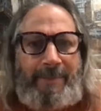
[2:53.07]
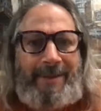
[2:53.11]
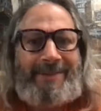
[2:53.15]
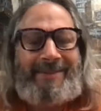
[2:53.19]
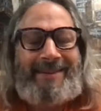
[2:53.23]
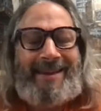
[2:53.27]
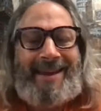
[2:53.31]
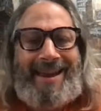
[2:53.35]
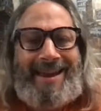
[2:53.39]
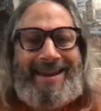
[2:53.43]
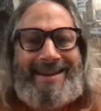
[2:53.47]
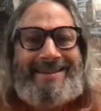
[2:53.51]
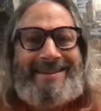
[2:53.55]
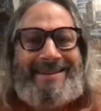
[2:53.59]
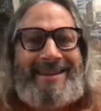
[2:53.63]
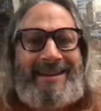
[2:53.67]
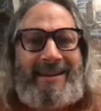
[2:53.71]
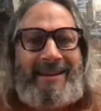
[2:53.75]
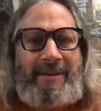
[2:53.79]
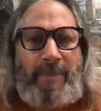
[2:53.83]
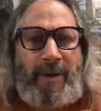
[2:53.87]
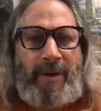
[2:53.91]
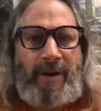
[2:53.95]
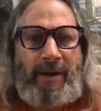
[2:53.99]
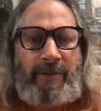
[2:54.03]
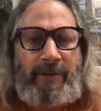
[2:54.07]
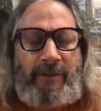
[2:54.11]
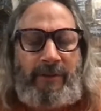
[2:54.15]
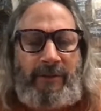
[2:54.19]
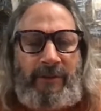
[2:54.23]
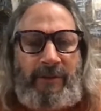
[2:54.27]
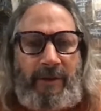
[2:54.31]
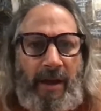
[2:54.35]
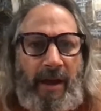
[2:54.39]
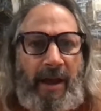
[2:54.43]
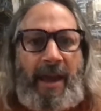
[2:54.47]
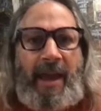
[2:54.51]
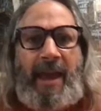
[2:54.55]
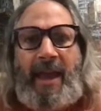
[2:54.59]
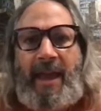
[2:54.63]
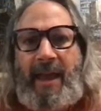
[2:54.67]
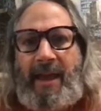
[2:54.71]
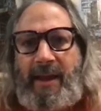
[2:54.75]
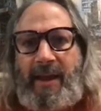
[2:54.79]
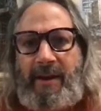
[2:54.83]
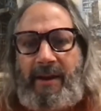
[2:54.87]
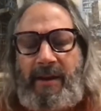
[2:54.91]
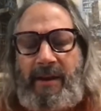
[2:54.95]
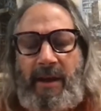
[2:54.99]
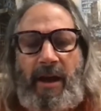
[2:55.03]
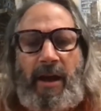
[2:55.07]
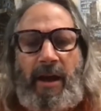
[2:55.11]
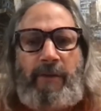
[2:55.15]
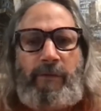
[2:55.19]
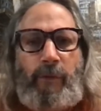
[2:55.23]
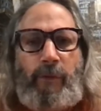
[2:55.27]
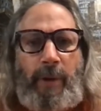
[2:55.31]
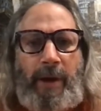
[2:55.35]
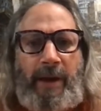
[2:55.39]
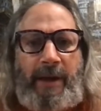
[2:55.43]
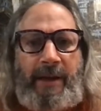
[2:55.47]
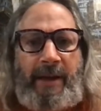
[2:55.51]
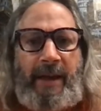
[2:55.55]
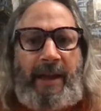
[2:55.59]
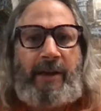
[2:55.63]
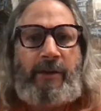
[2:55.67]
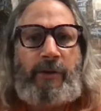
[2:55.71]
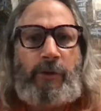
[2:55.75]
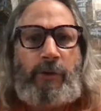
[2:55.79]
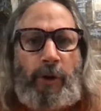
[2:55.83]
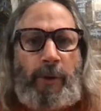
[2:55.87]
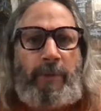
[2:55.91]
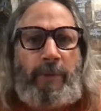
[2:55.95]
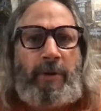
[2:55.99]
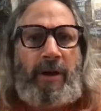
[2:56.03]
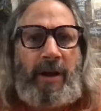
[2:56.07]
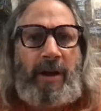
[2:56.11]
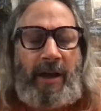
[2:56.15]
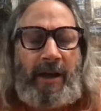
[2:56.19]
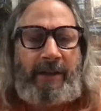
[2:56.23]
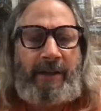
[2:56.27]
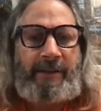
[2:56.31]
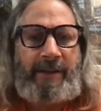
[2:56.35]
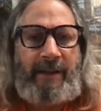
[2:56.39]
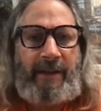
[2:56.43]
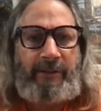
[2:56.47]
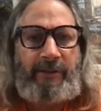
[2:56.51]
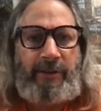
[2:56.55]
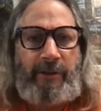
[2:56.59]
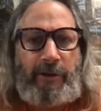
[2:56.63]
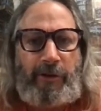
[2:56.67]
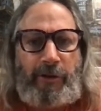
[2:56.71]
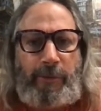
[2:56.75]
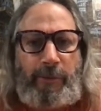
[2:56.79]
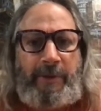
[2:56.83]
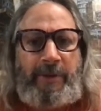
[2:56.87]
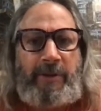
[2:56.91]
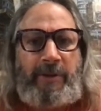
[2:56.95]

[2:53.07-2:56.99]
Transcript: means 18 months ahead of when a normal contact center could be